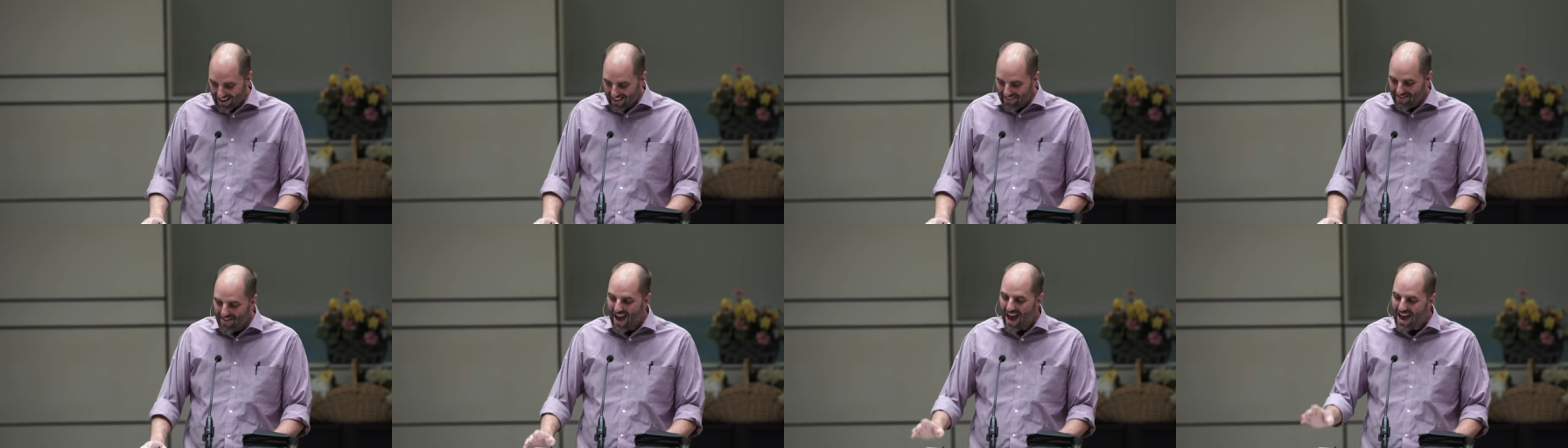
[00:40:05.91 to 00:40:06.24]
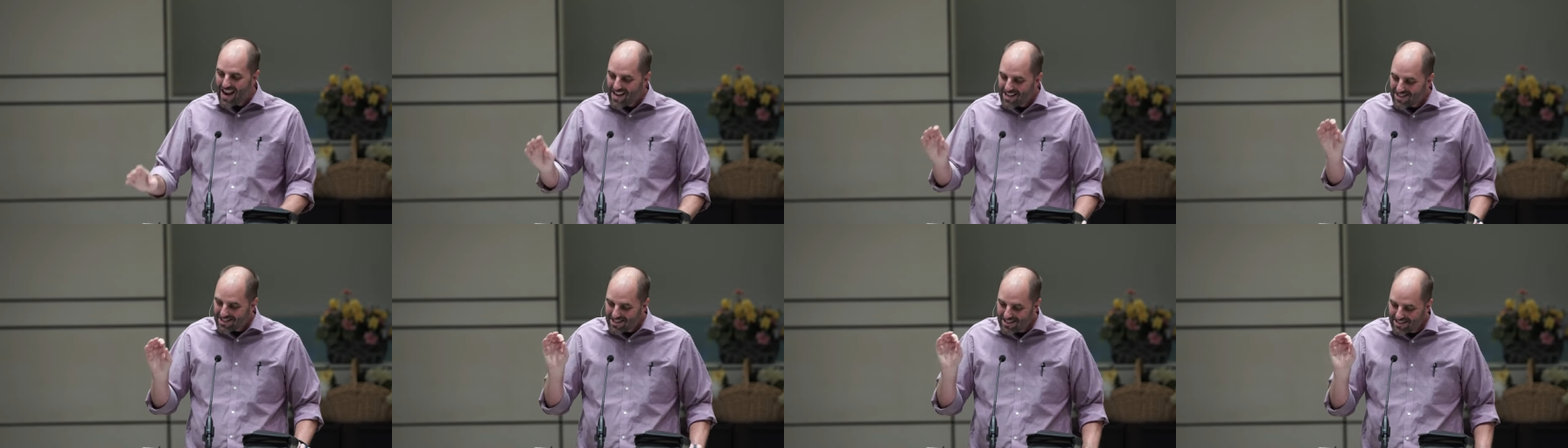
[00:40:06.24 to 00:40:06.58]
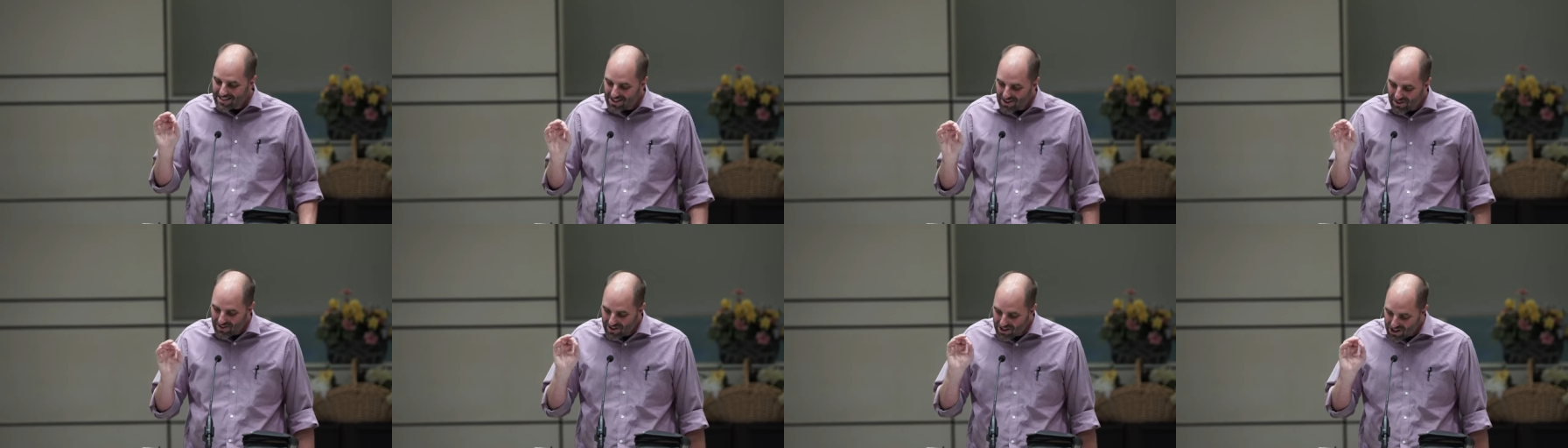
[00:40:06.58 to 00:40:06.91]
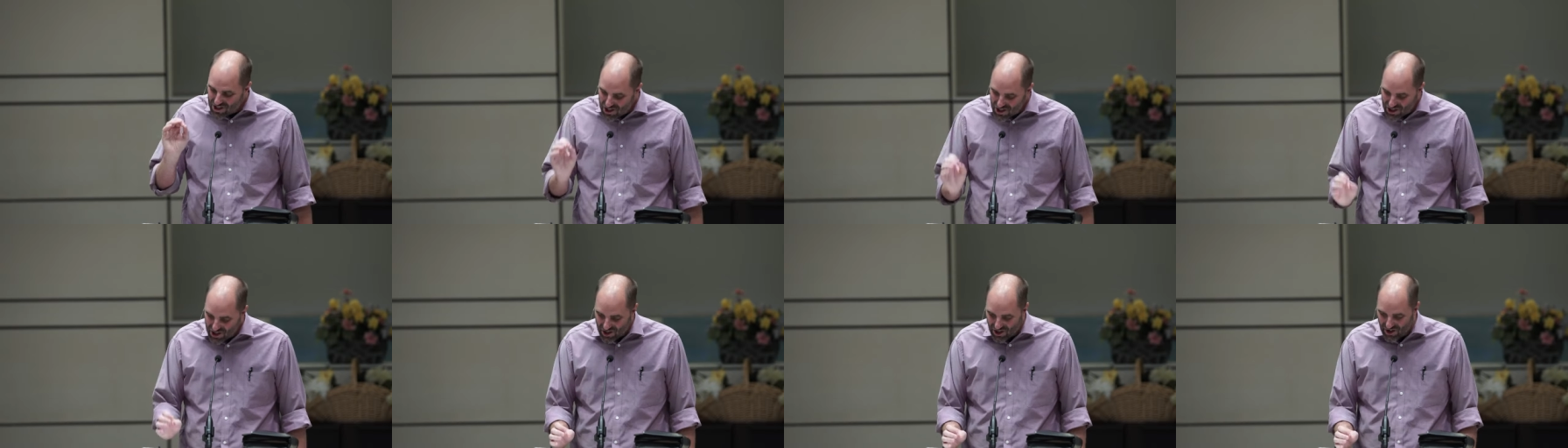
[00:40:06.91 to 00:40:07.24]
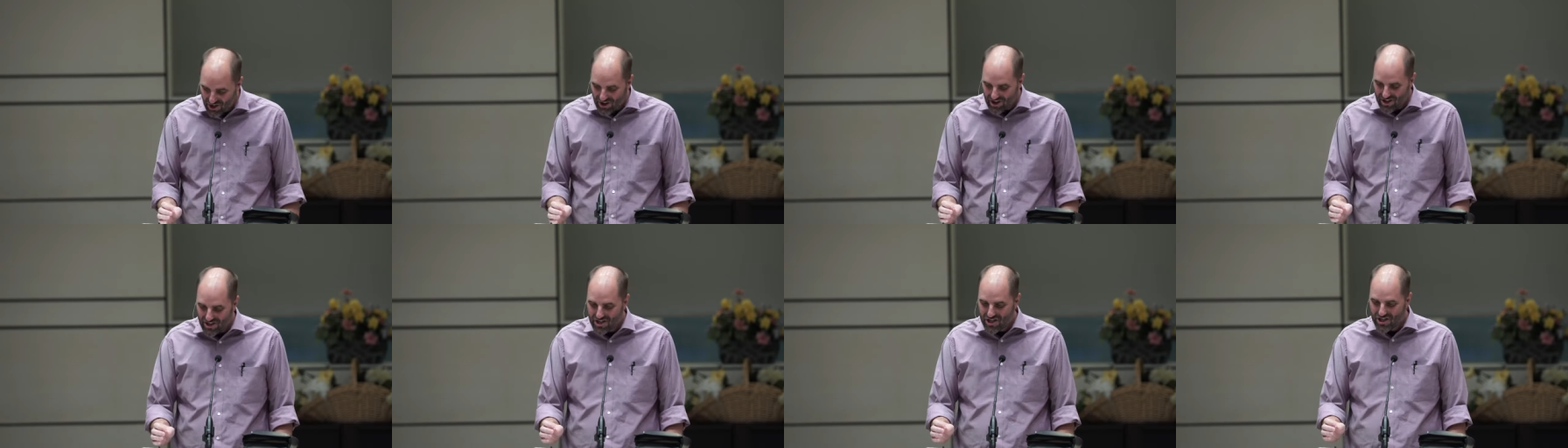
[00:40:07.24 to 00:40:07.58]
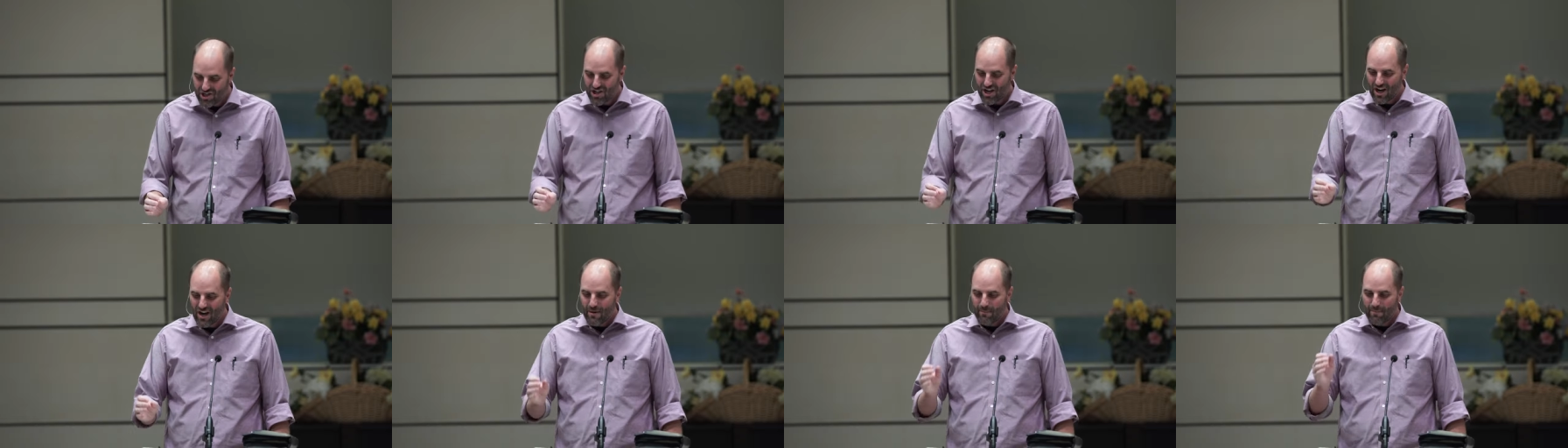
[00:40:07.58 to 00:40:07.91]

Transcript: That is until the church